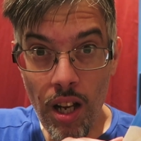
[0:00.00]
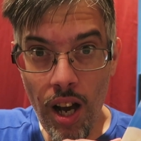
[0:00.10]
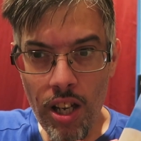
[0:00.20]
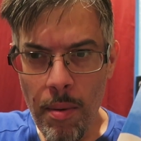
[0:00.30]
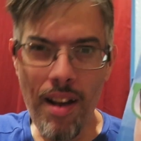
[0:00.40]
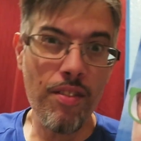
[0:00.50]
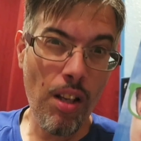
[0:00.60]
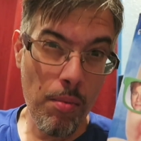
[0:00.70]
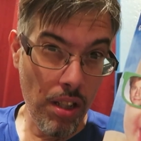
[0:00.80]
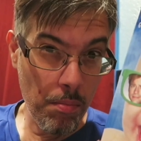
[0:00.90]
You might have
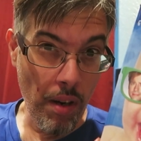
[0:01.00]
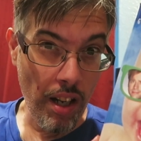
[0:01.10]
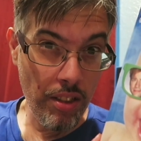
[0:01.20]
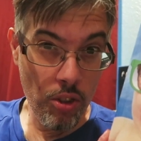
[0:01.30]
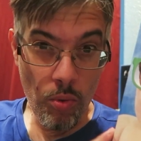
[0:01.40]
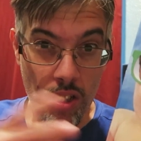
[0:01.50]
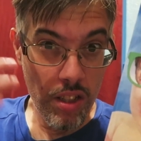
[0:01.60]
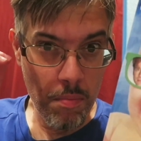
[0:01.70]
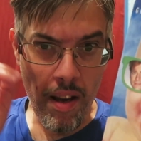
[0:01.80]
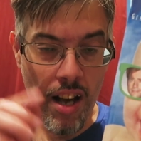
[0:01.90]
saw me unbox this one in
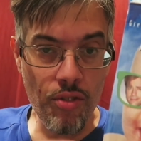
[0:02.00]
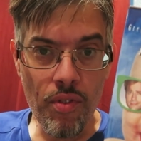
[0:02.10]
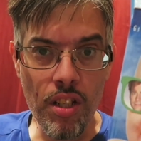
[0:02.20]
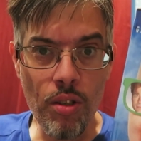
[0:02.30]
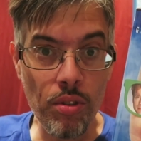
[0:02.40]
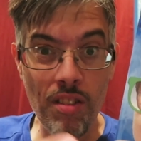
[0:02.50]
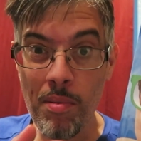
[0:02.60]
the past video and stuff,